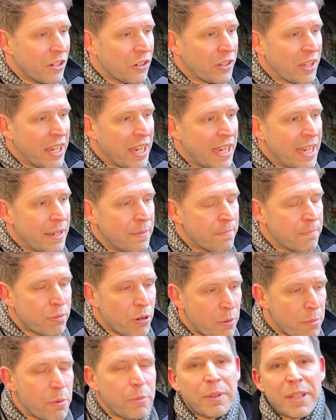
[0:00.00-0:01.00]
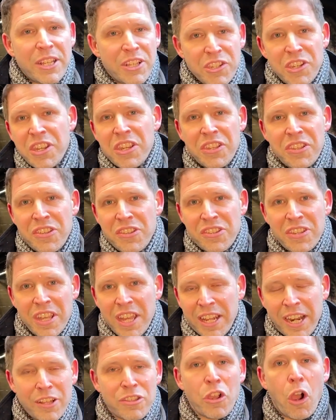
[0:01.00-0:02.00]
okay, probably jeans
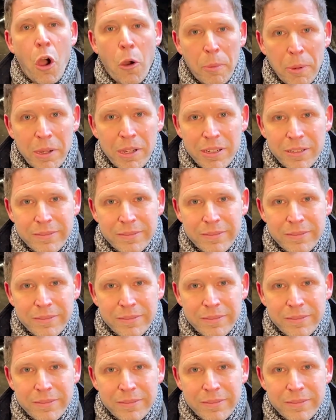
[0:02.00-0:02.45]
and a top.